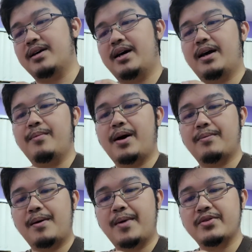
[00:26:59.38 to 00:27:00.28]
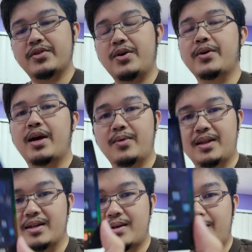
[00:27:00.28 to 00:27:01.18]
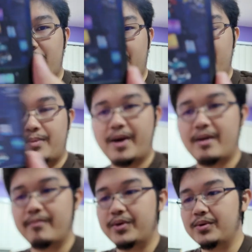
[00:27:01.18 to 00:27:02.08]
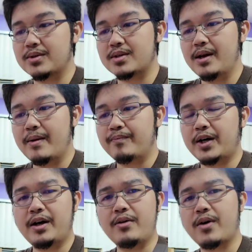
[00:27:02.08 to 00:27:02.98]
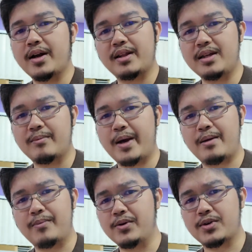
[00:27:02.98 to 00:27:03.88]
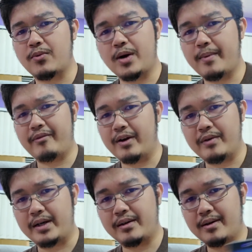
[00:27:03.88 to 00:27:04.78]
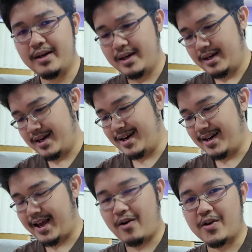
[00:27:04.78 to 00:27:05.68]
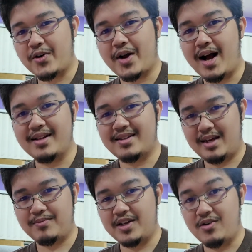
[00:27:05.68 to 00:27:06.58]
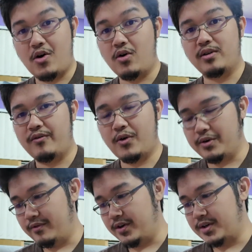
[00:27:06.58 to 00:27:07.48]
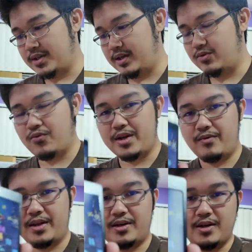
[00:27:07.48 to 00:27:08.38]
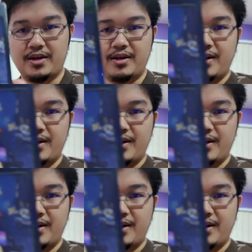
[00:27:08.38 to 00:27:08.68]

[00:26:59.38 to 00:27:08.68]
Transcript: that. I'm actually okay with this. I'm okay with the Bangbus. Unironically, the Bangbus are one favorite character concepts in all of Hoyoverse. Like, it's really, really good.